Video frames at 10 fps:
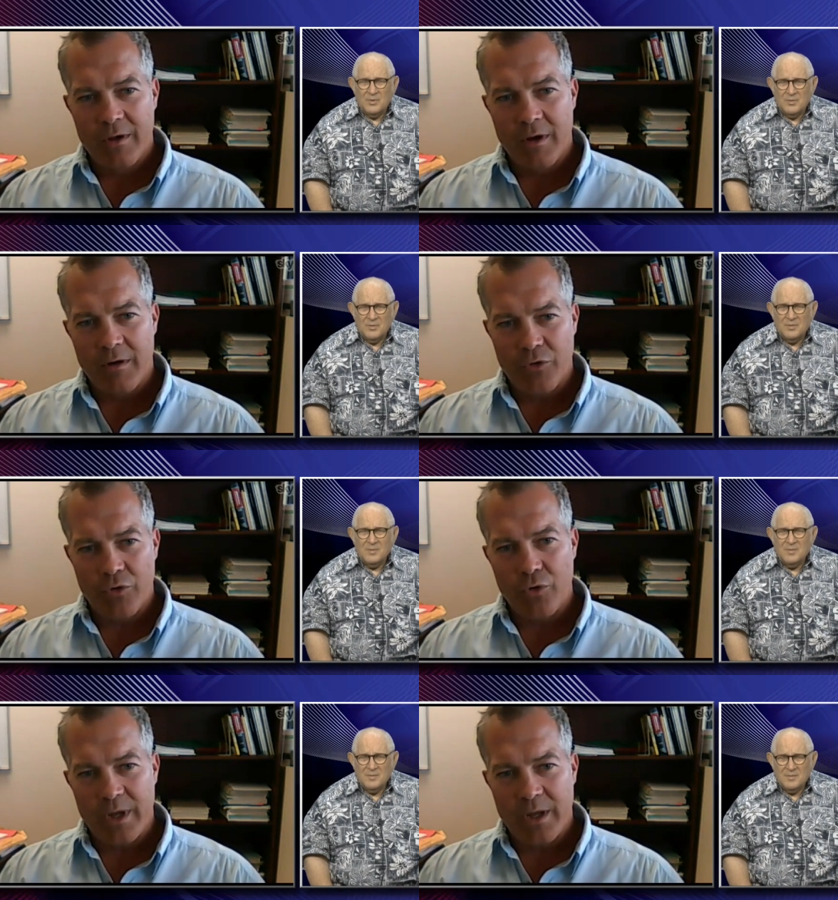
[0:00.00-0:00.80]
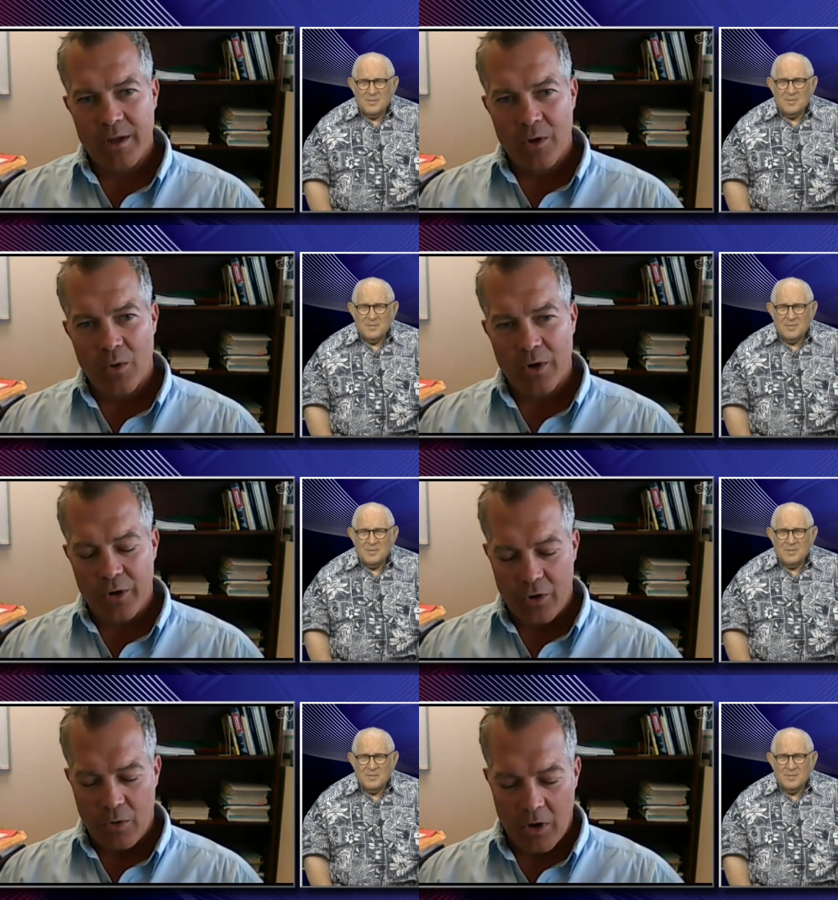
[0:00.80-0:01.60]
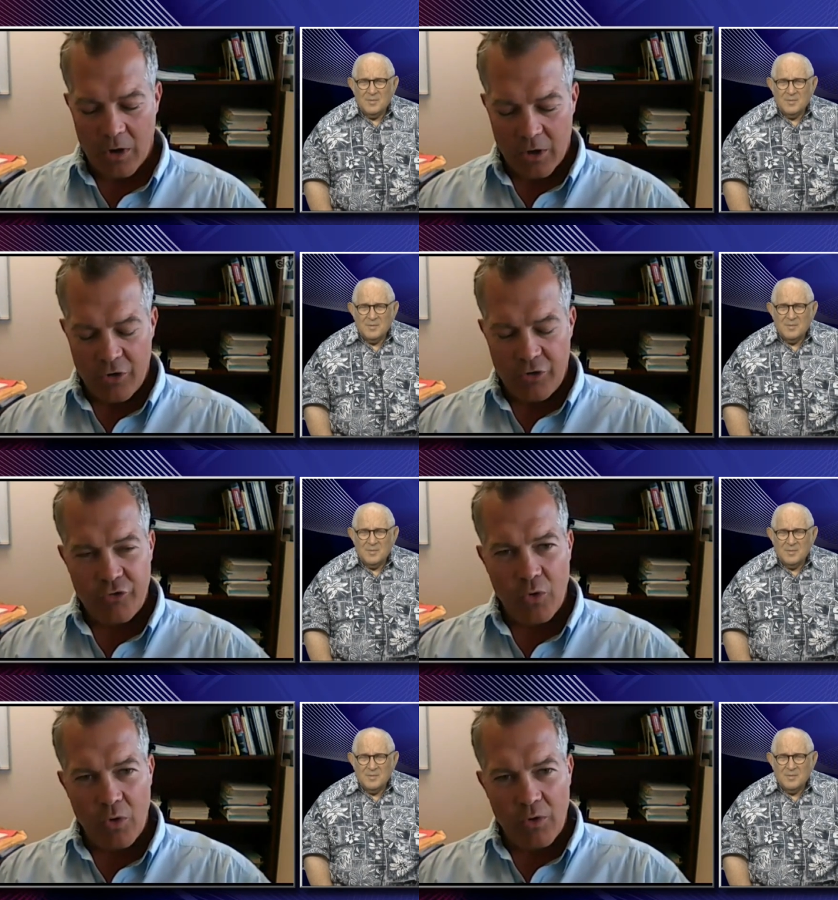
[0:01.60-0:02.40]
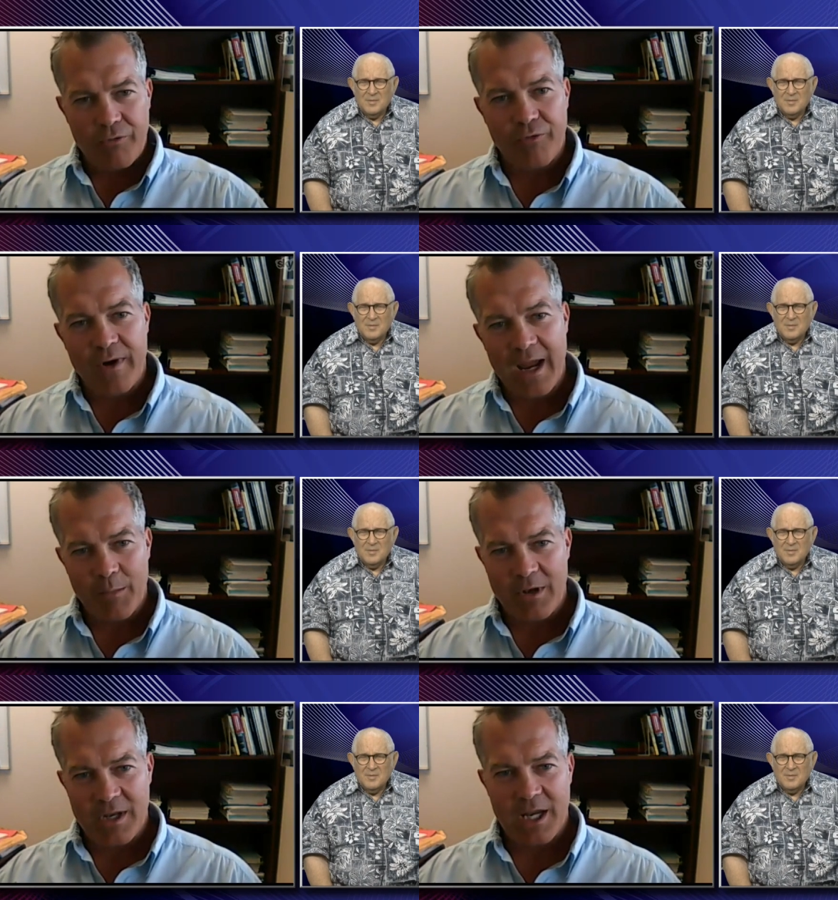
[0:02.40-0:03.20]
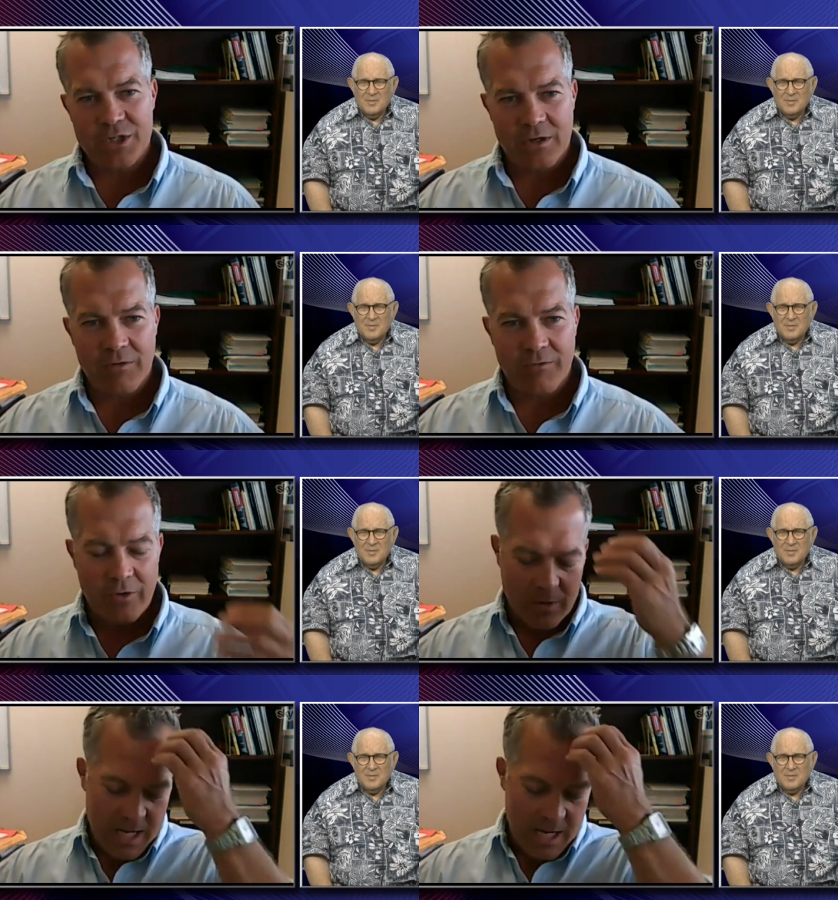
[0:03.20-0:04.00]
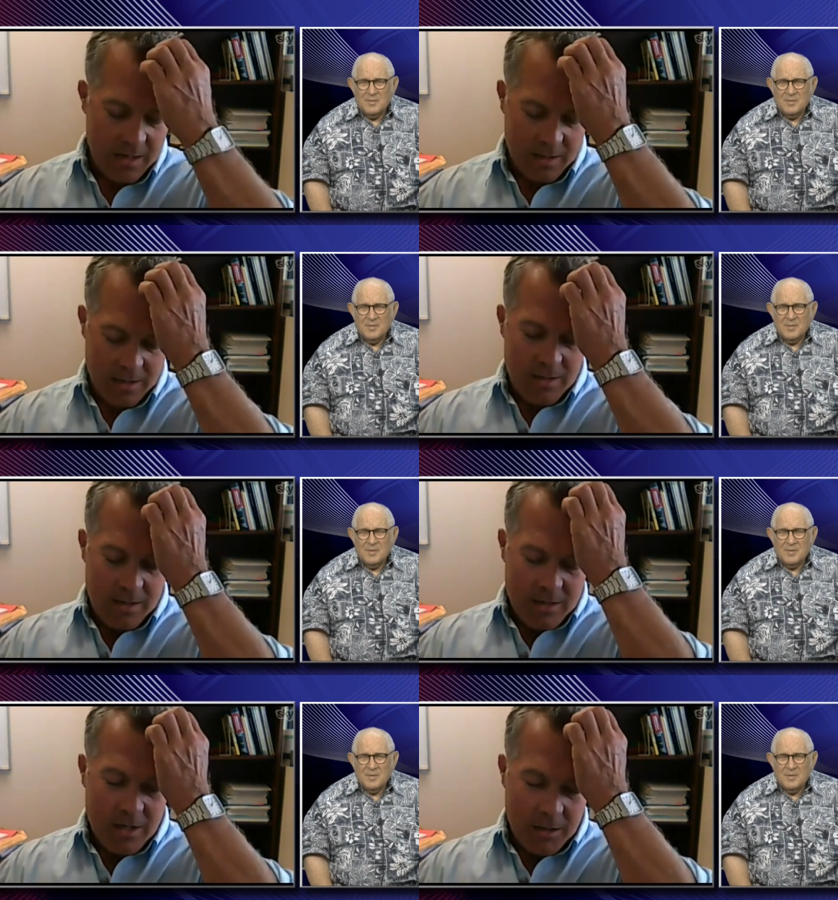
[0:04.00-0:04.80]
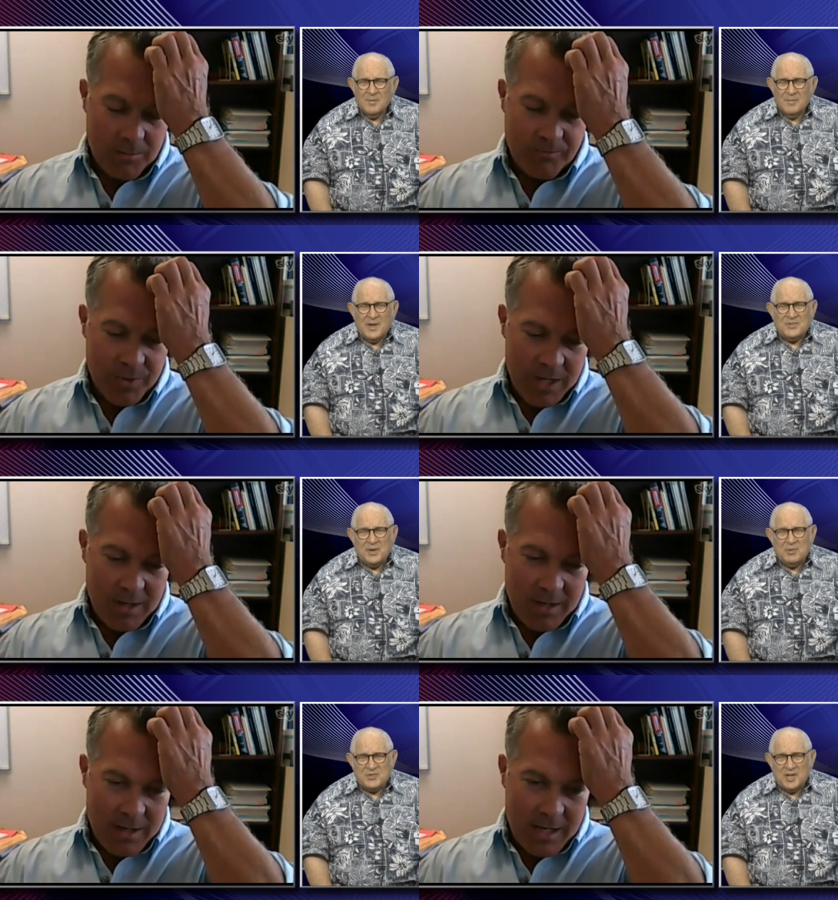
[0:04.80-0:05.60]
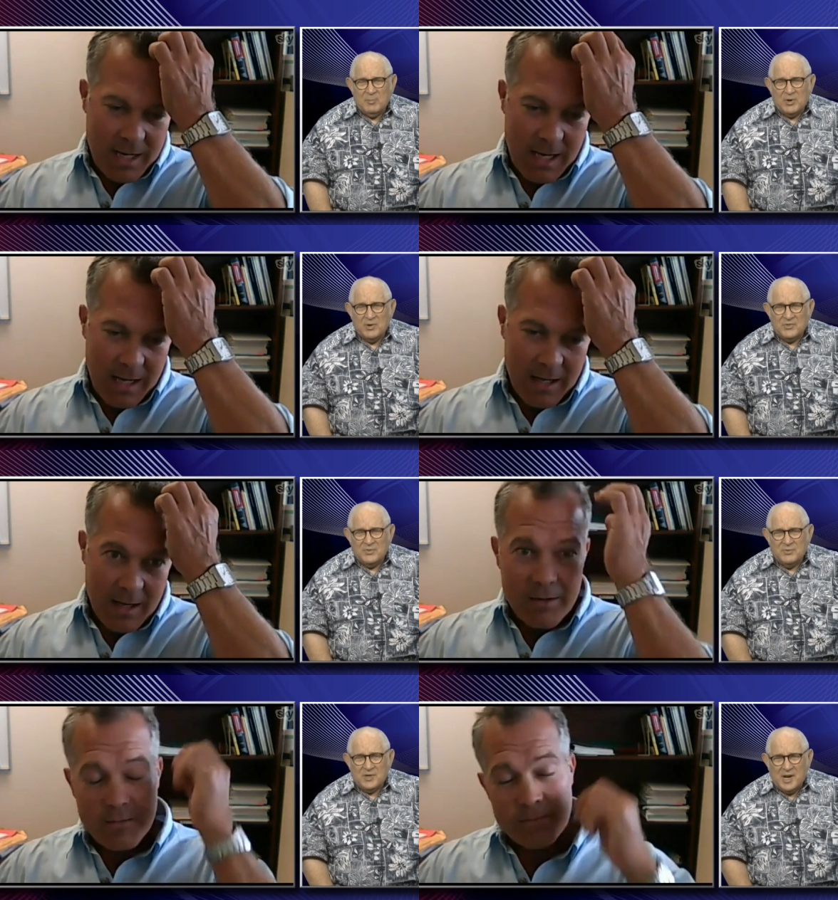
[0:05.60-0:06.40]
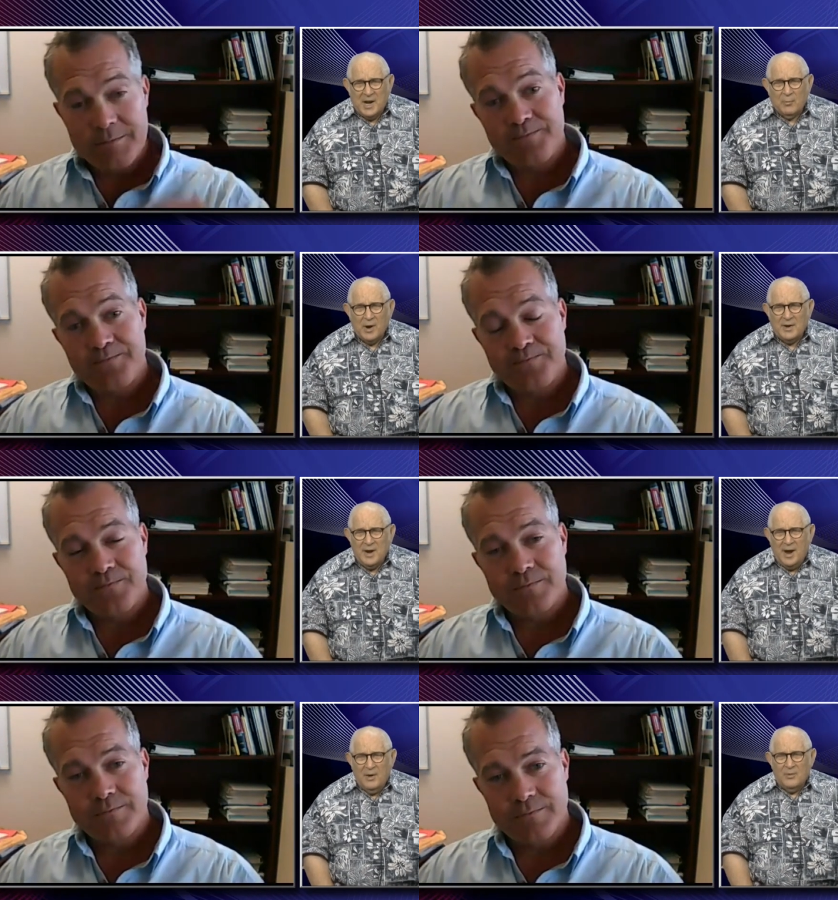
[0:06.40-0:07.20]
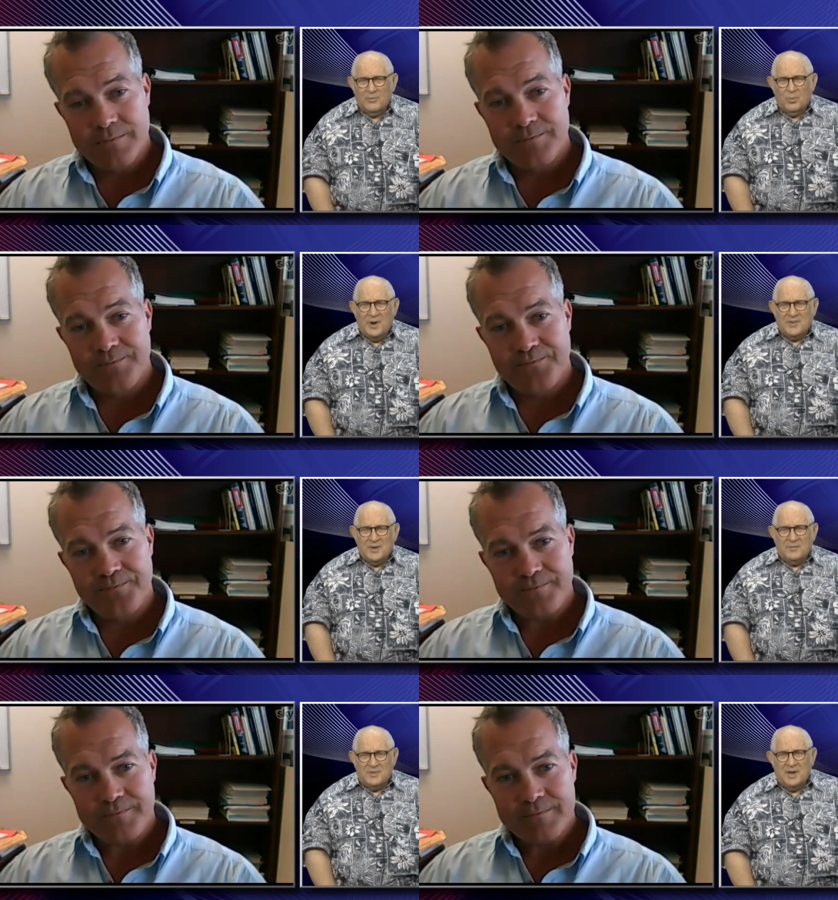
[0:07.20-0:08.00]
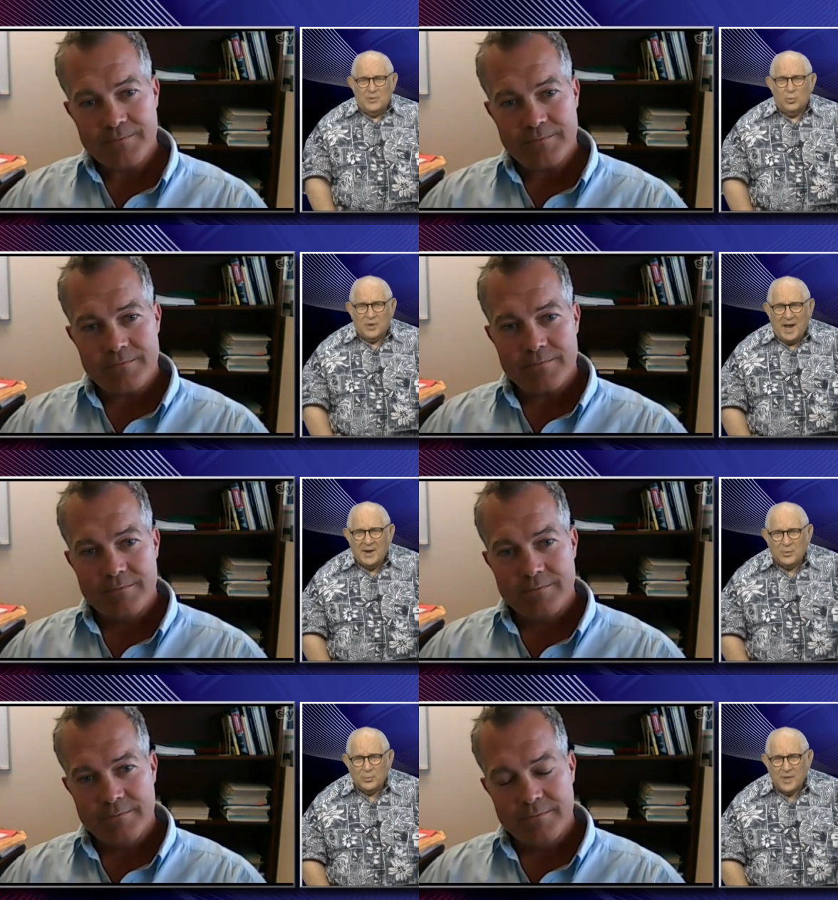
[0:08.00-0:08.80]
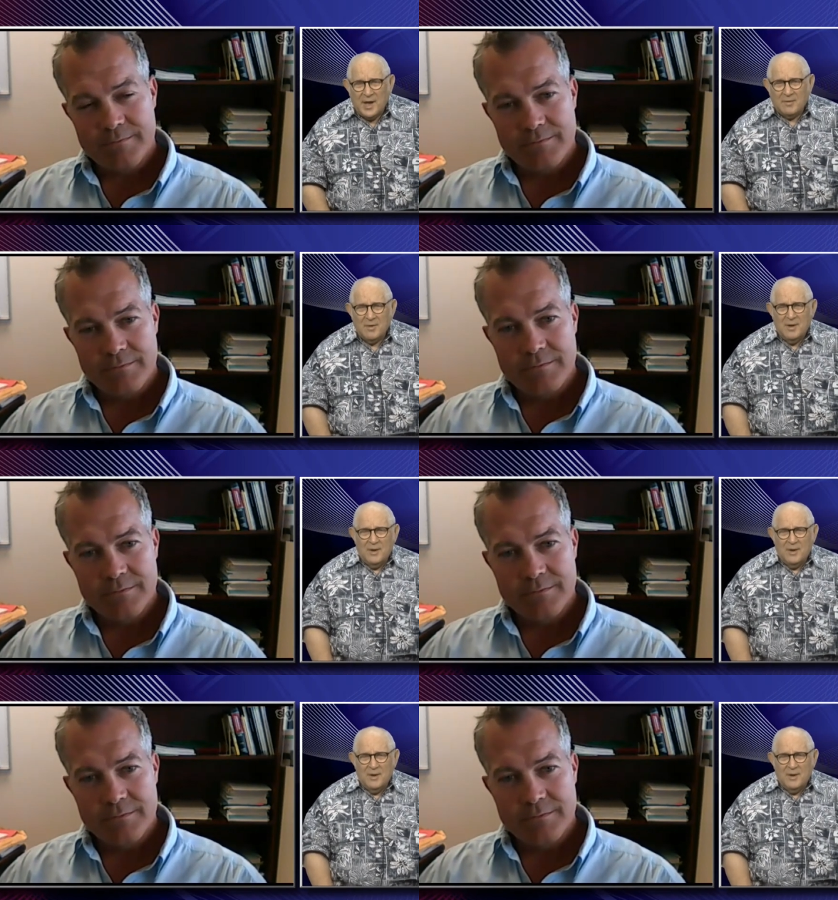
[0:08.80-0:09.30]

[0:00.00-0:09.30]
Speaker 1: of the, oh. or could no longer control the fragmentation of their land.
Speaker 2: Um, That's interesting because today, right now, in 2017, you can do that.